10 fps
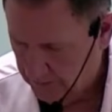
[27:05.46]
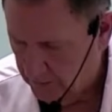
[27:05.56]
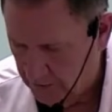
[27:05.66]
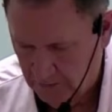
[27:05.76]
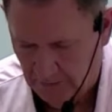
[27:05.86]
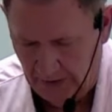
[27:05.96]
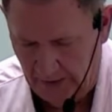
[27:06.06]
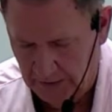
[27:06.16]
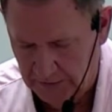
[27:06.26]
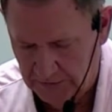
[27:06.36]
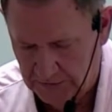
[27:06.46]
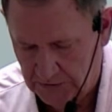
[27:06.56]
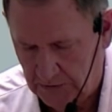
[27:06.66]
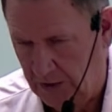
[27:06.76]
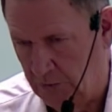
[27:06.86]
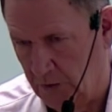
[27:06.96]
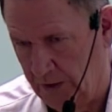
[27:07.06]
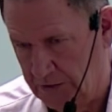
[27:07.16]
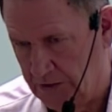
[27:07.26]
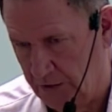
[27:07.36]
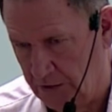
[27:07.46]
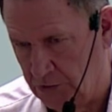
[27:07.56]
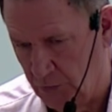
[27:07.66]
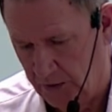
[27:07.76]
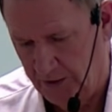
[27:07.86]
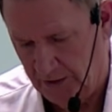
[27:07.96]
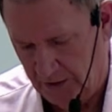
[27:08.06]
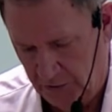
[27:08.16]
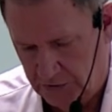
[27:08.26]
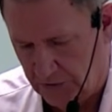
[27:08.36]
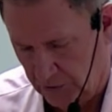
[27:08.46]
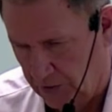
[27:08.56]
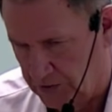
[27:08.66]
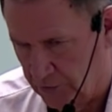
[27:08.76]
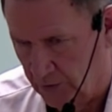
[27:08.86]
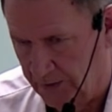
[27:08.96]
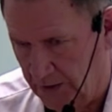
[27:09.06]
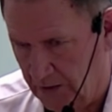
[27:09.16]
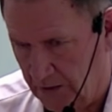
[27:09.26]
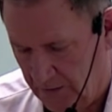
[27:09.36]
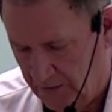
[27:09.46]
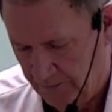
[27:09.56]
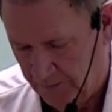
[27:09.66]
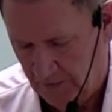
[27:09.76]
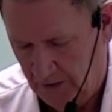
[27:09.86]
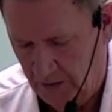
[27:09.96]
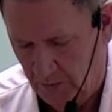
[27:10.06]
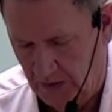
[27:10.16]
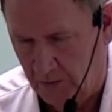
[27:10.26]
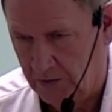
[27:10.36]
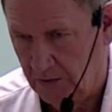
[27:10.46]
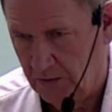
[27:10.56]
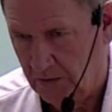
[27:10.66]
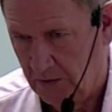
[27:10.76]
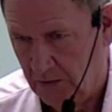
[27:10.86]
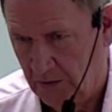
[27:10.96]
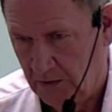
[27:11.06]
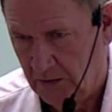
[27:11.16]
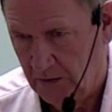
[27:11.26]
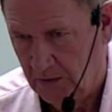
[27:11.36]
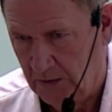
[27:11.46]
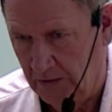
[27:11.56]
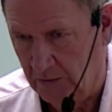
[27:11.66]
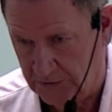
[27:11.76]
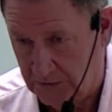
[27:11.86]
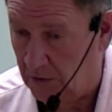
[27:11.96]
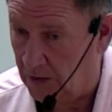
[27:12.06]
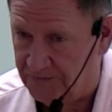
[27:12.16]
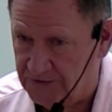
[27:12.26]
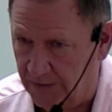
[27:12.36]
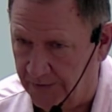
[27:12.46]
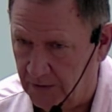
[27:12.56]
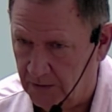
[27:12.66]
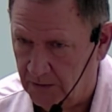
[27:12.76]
where my ends, when I started drilling, I used the long drill bit and it wobbled and it was off center.